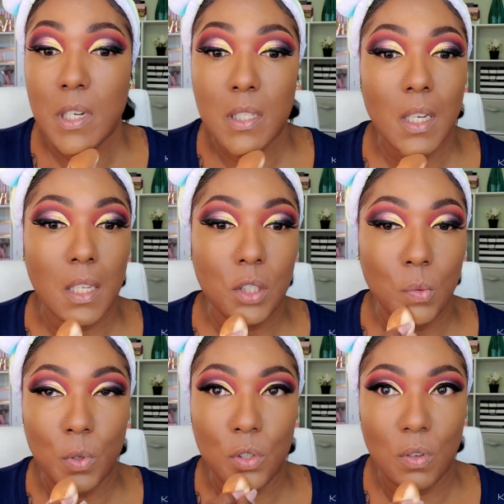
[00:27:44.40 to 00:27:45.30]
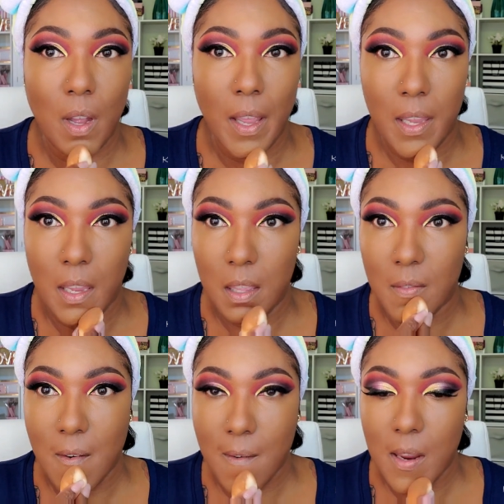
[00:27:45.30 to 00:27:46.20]
but it's not super dry
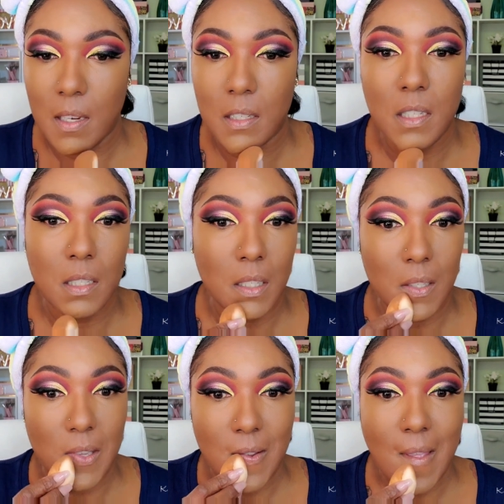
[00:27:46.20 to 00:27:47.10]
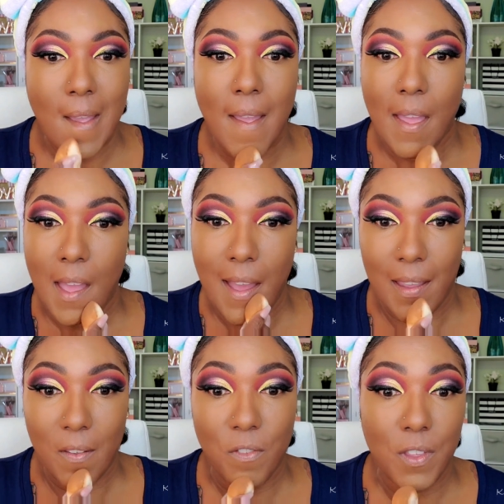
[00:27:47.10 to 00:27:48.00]
either. It's just,
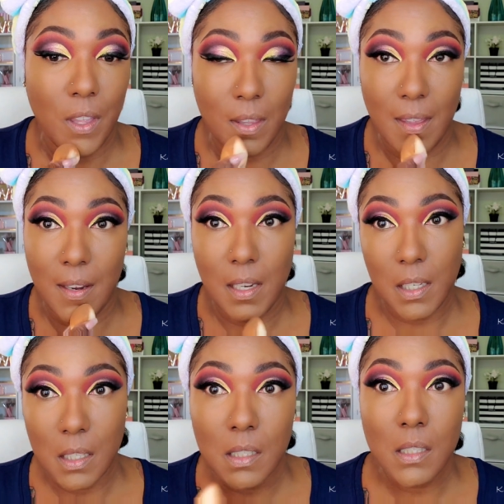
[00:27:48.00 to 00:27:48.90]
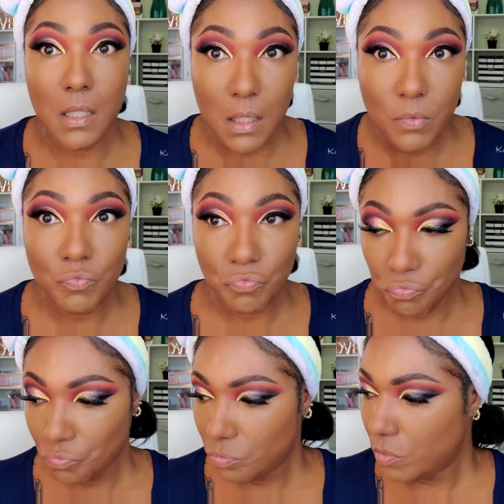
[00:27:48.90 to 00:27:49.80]
I can feel that it is
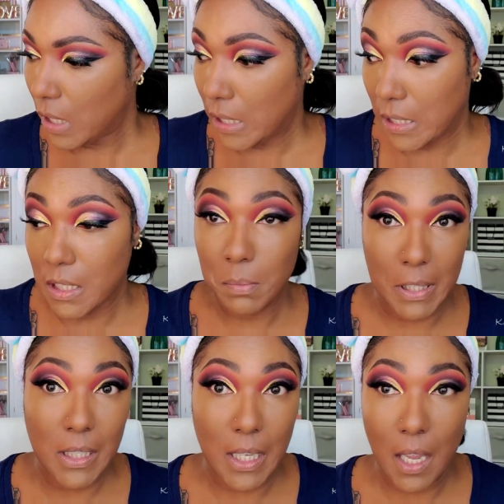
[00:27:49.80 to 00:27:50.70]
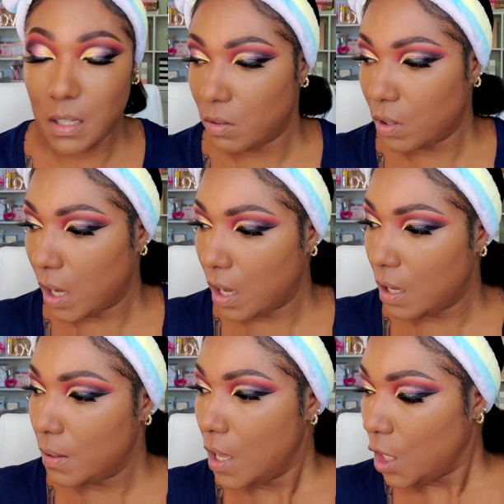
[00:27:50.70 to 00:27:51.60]
it needs to be said, okay?